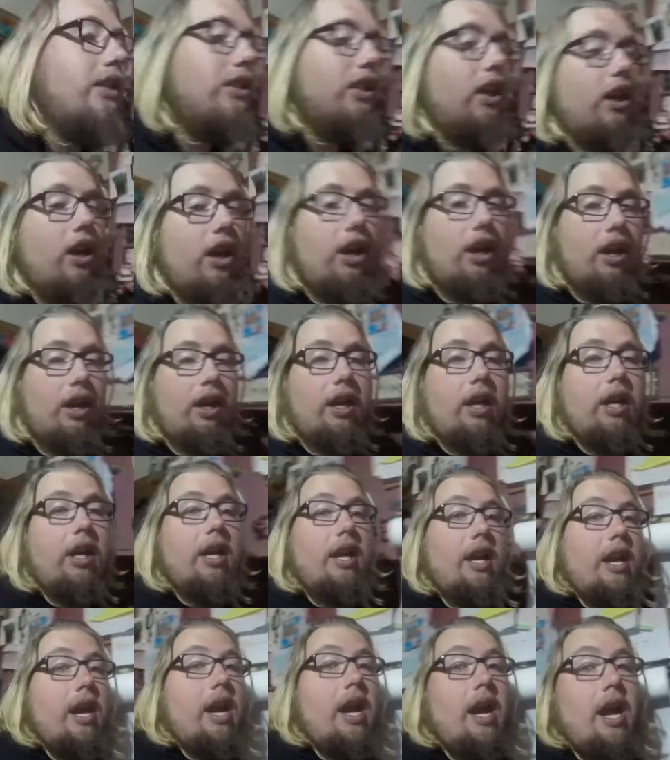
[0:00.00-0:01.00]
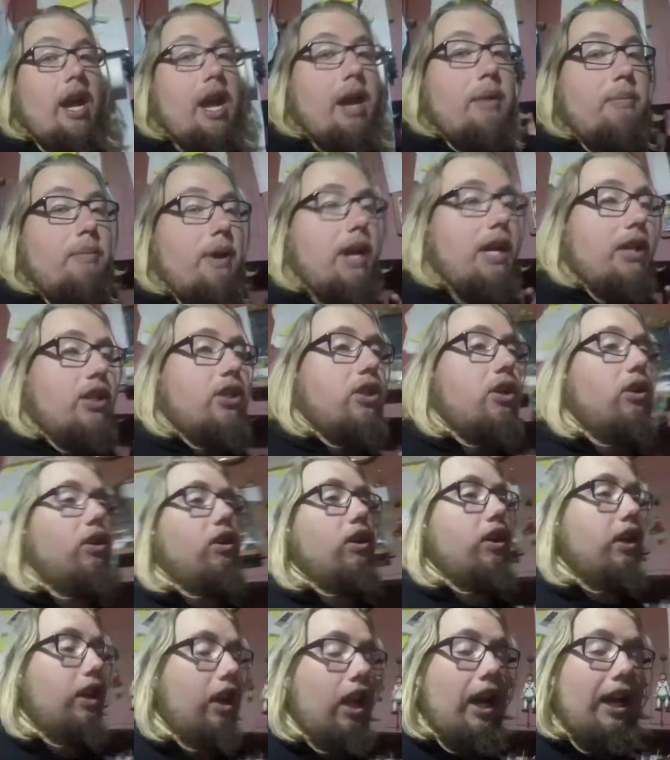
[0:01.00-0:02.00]
so make
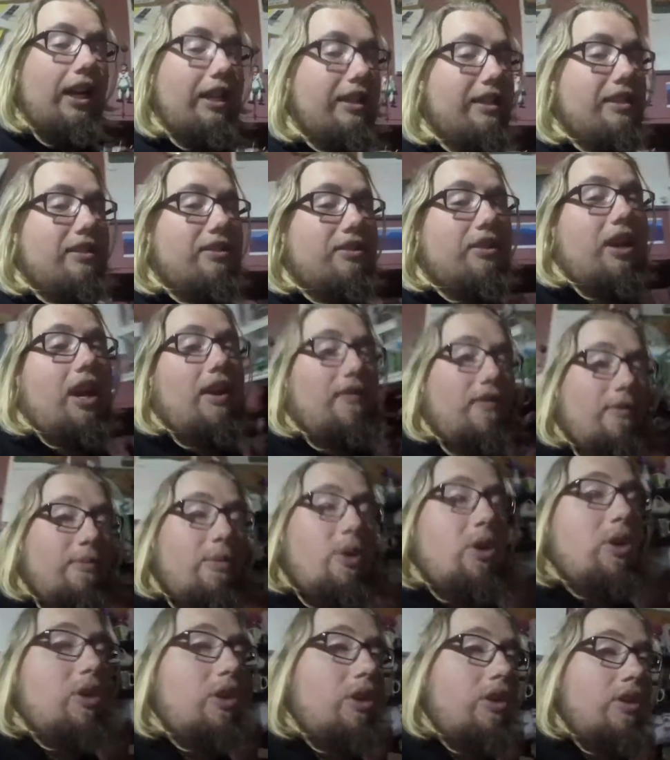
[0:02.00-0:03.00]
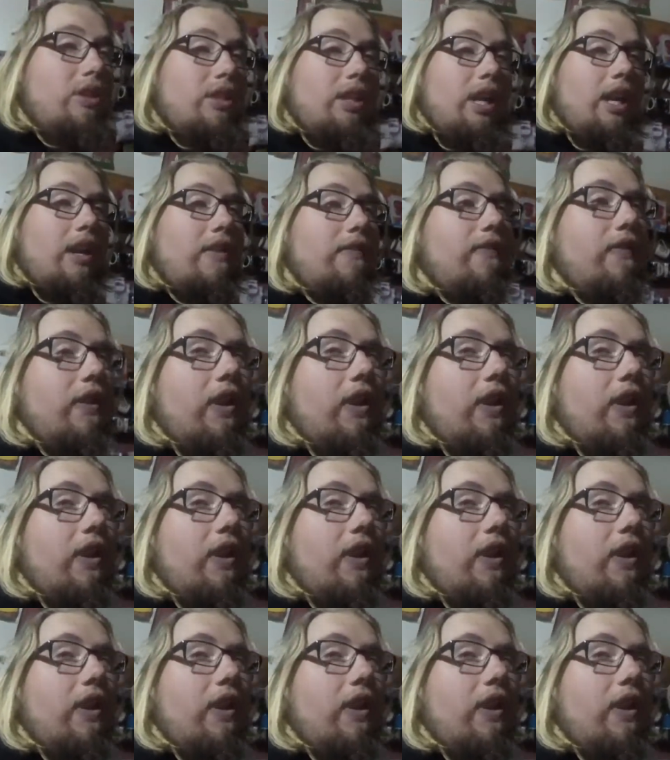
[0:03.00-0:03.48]
sure to like and subscribe for more content.